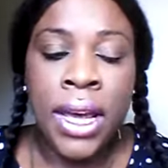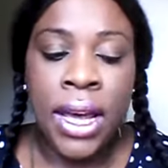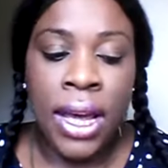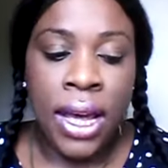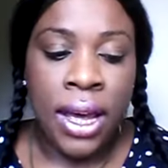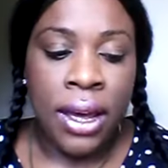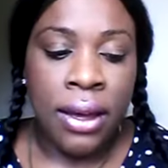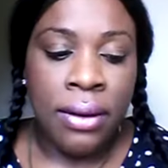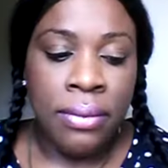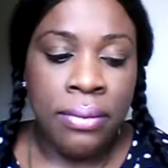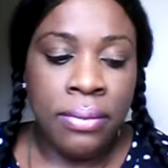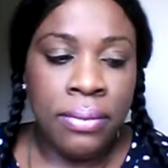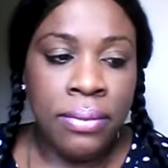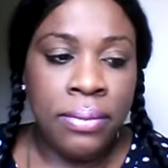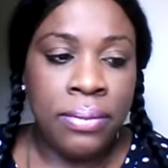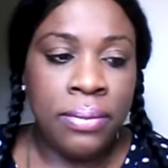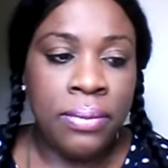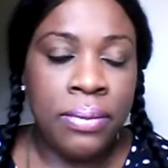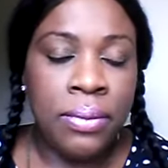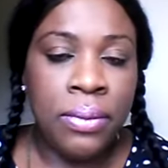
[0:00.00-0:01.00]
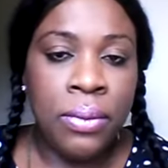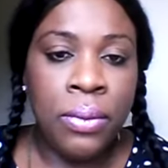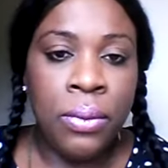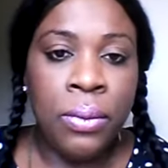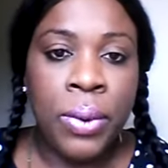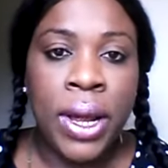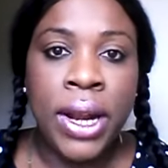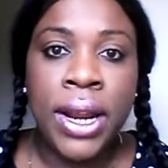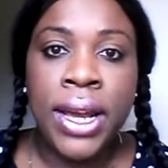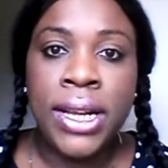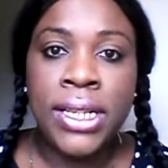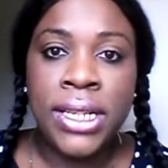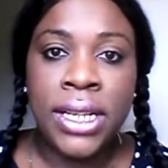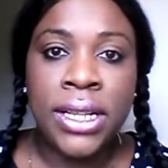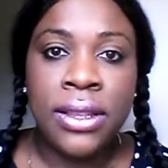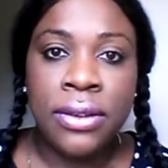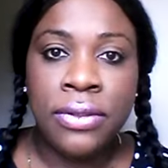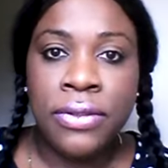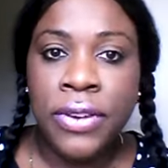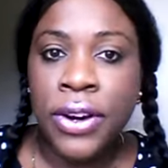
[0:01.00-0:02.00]
Um, when I
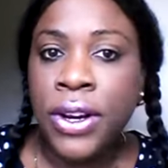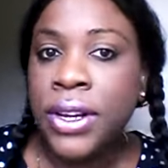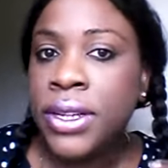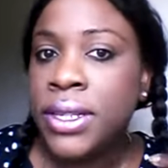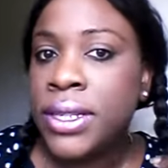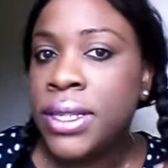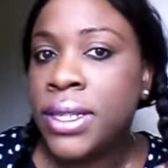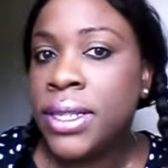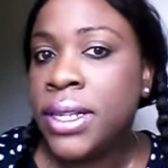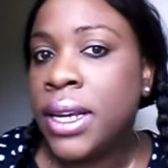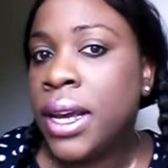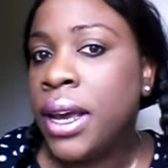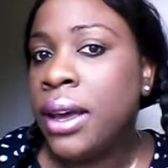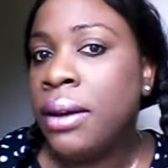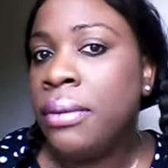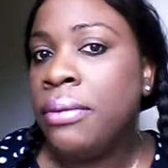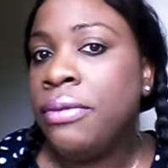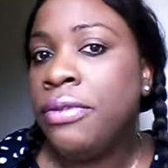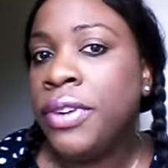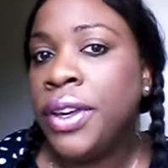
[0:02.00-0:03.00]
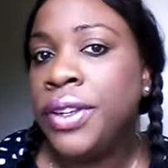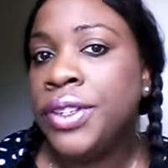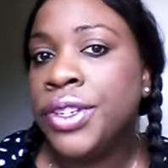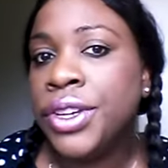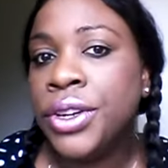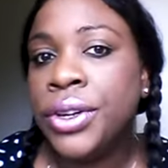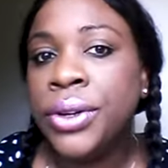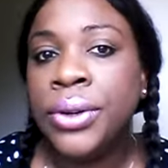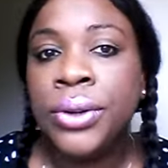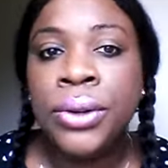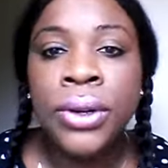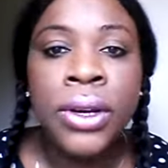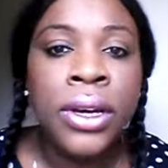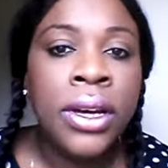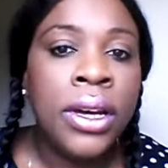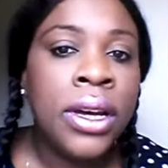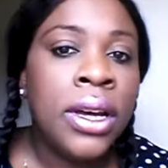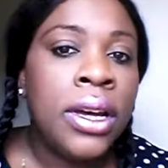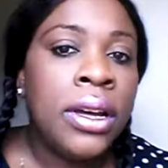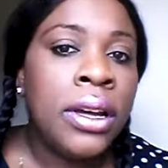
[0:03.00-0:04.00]
did the first um, video
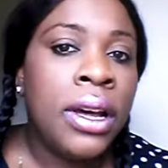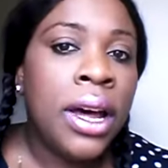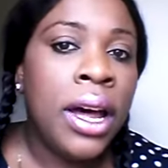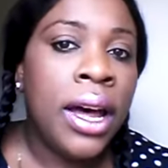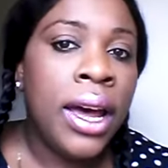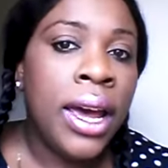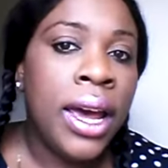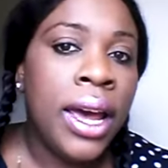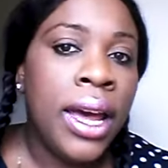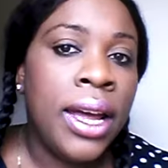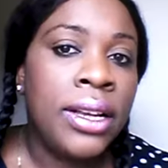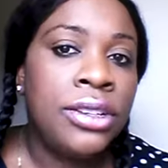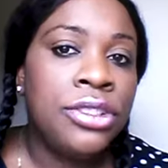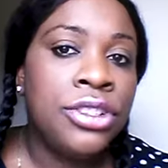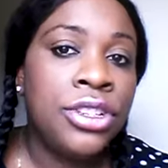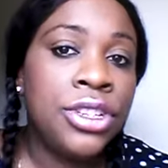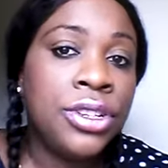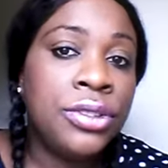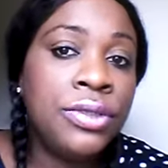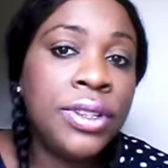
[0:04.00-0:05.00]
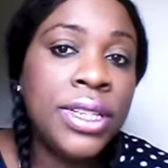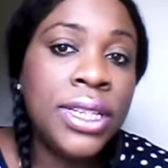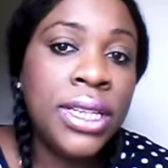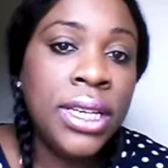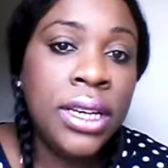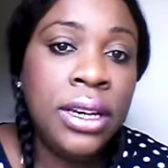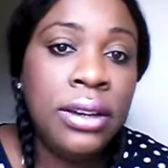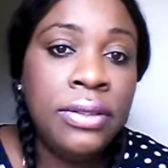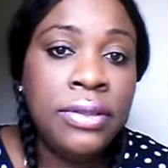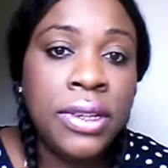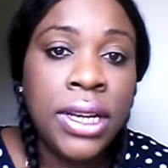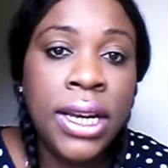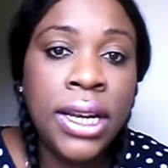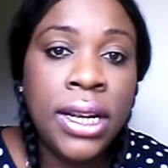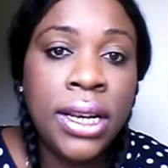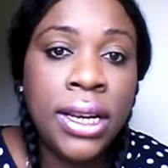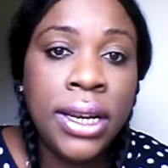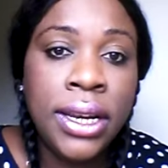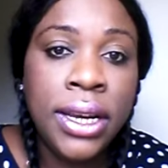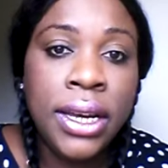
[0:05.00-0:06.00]
I had just received
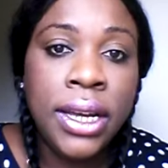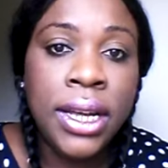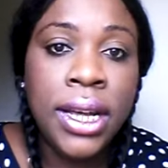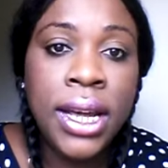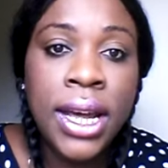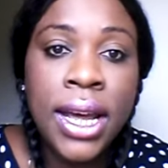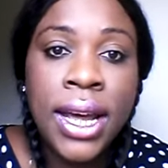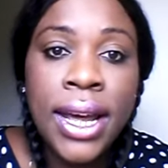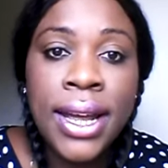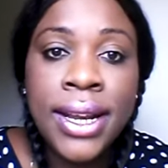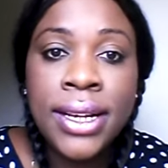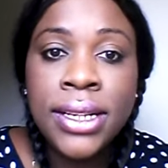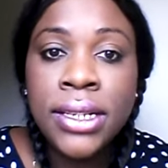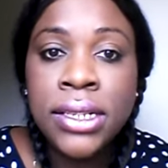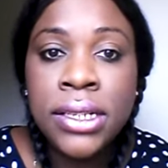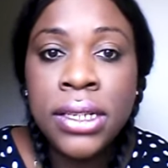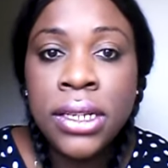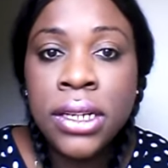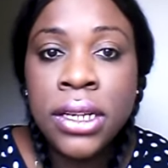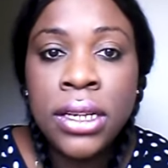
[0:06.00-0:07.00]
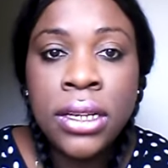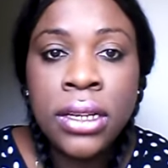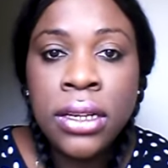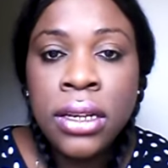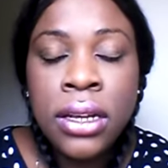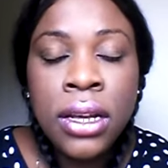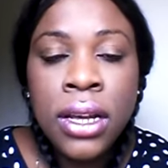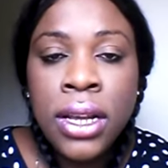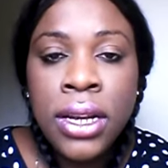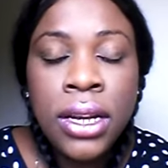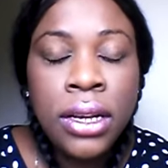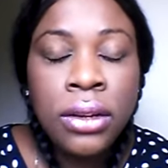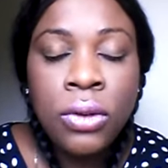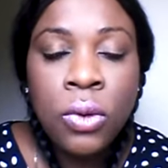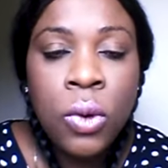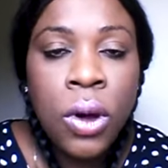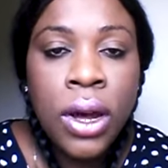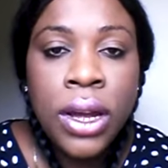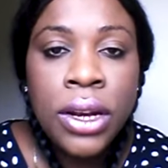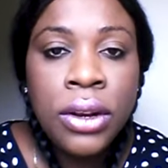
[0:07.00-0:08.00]
India and didn't
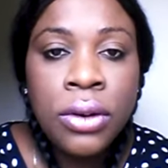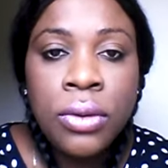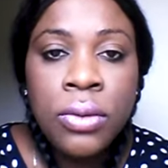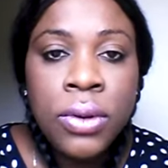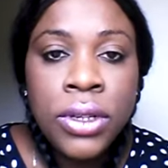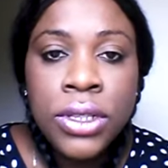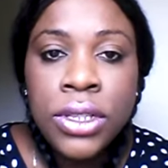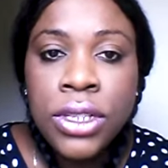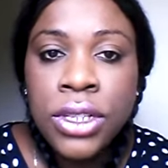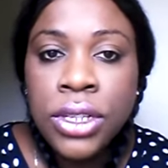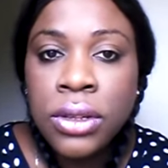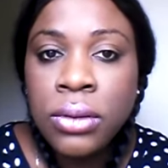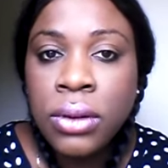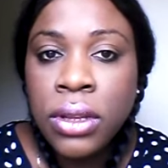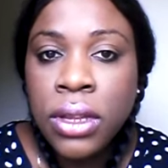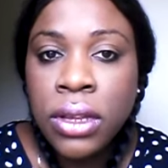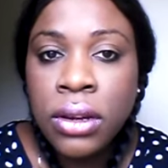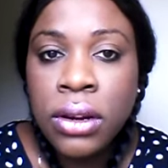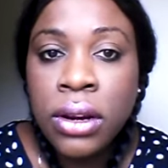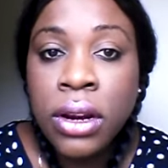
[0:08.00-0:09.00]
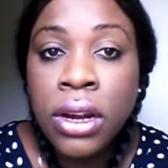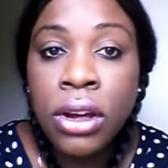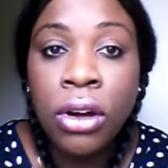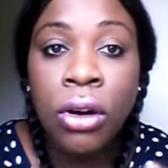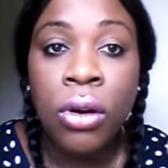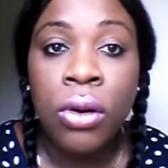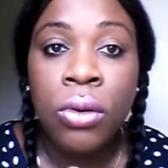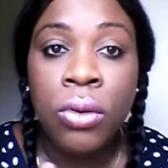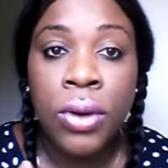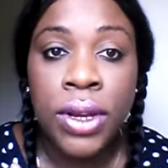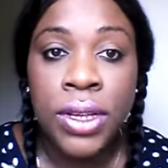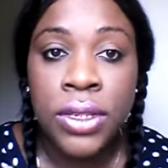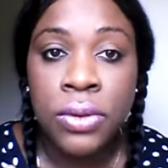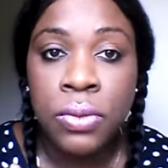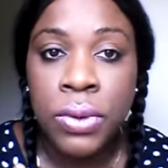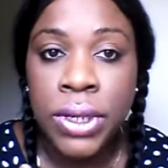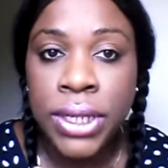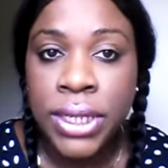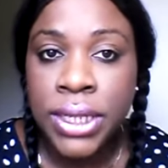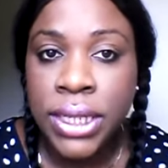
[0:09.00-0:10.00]
quite know what to do with her. Always
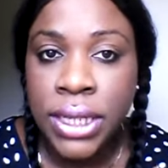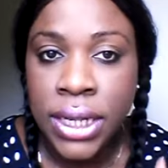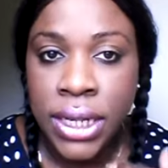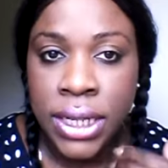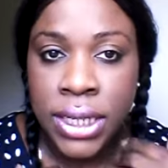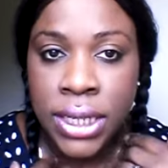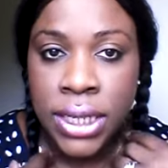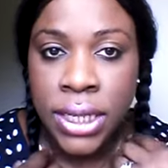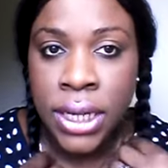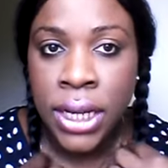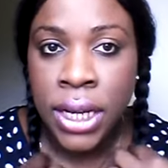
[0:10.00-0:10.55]
wanted